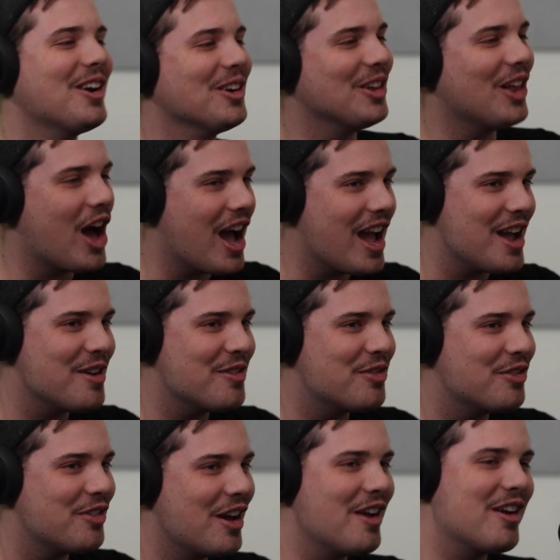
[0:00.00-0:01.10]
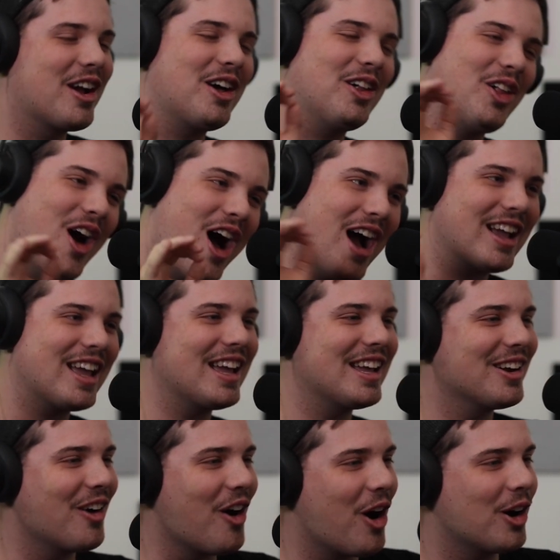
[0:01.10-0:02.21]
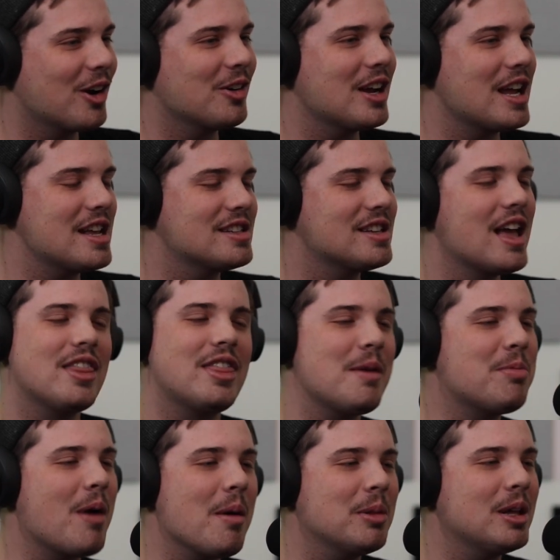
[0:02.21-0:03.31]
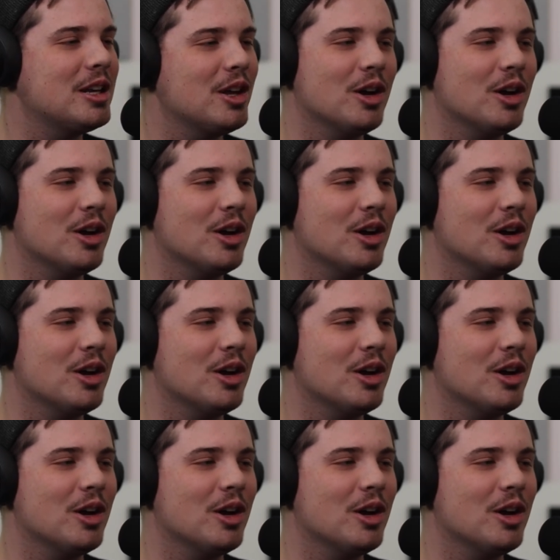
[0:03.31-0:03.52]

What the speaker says: your life, clogging your arteries. They probably